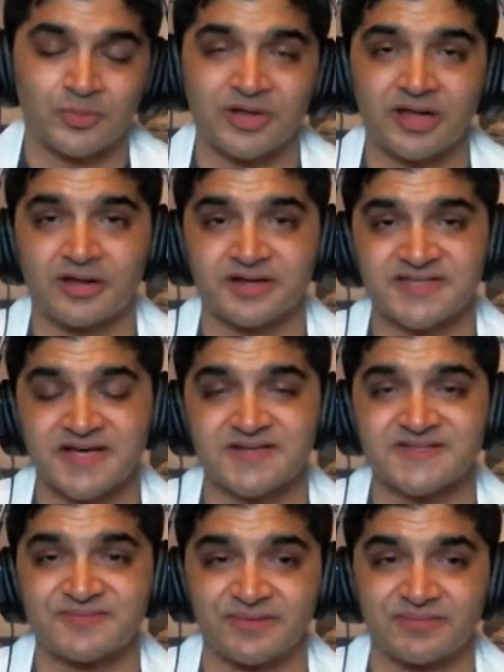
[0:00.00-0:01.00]
Blaylock
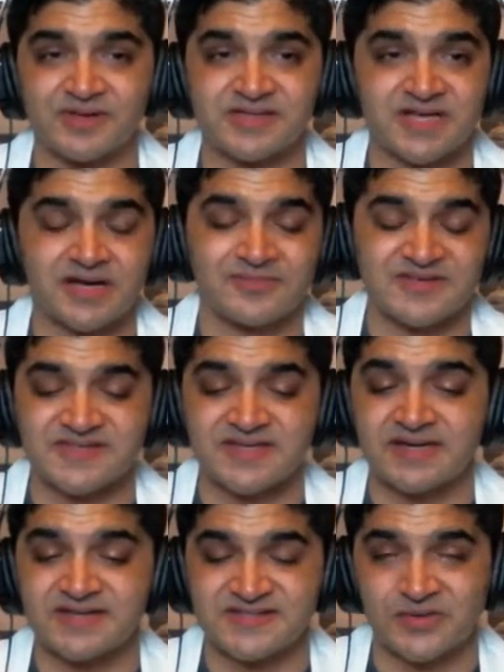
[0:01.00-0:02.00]
tells Vivian Thomas that
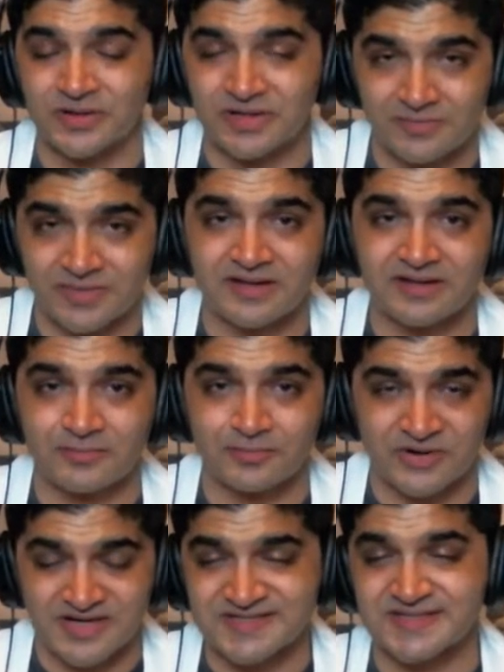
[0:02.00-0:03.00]
he's going to be
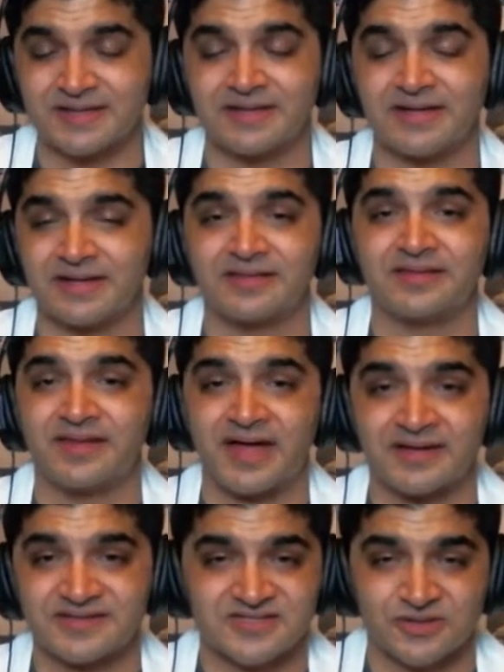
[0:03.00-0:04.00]
present in
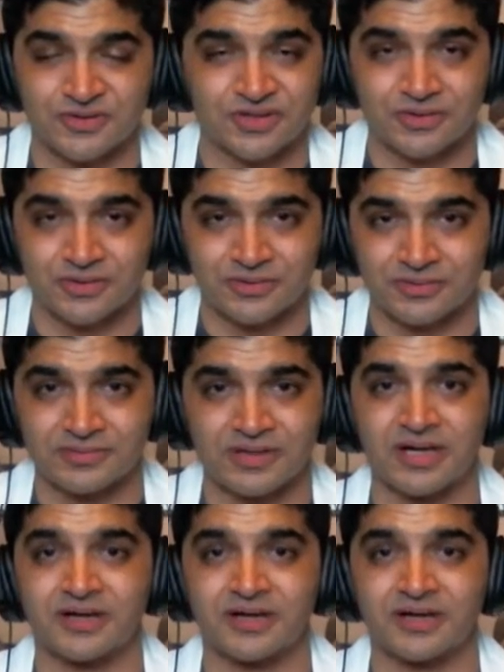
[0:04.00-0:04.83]
that surgical